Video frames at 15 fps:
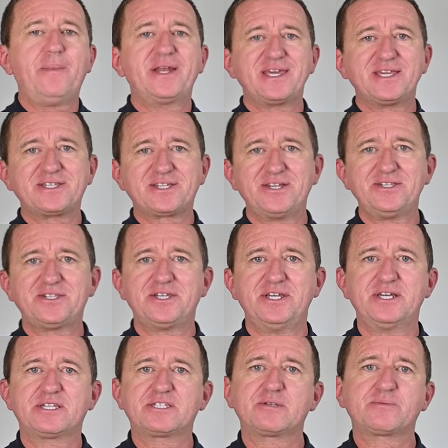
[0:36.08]
please
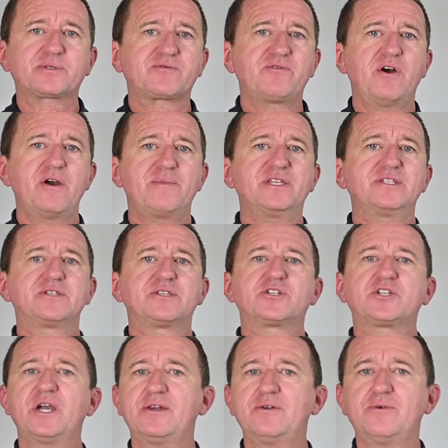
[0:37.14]
consider subscribing to the
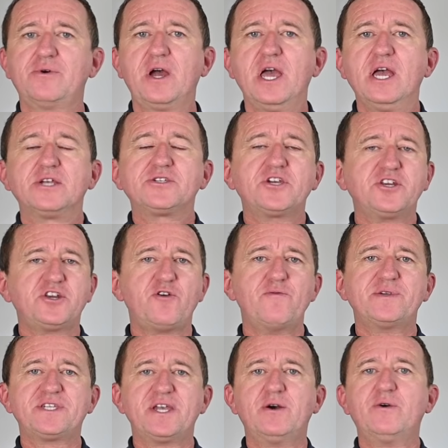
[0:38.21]
channel so you don't
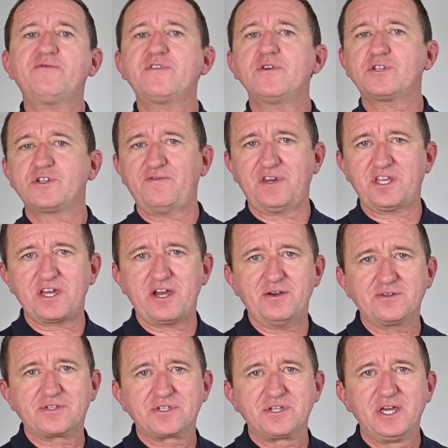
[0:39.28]
miss out on future
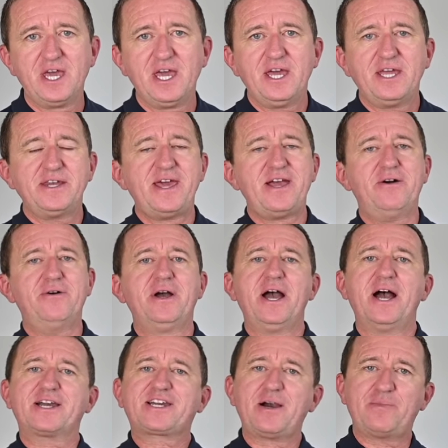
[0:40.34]
videos. Now,
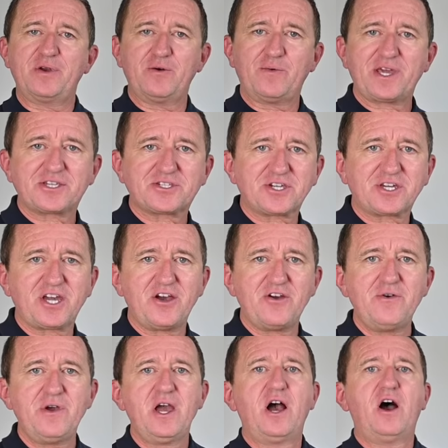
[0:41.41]
a couple of weeks
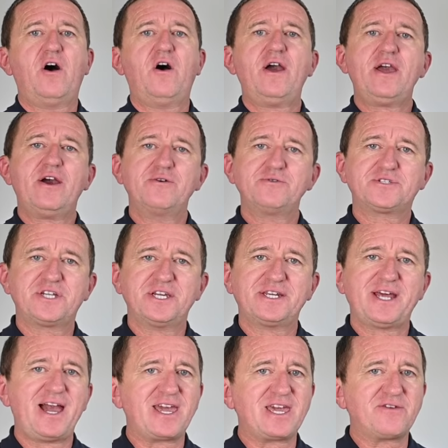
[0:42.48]
ago, I
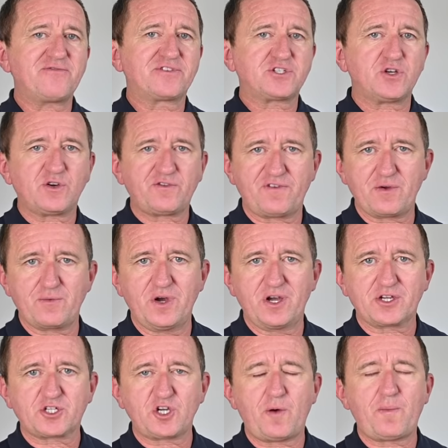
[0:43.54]
hosted a photography
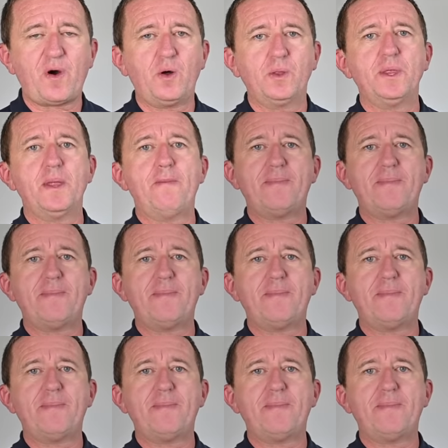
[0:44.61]
workshop on the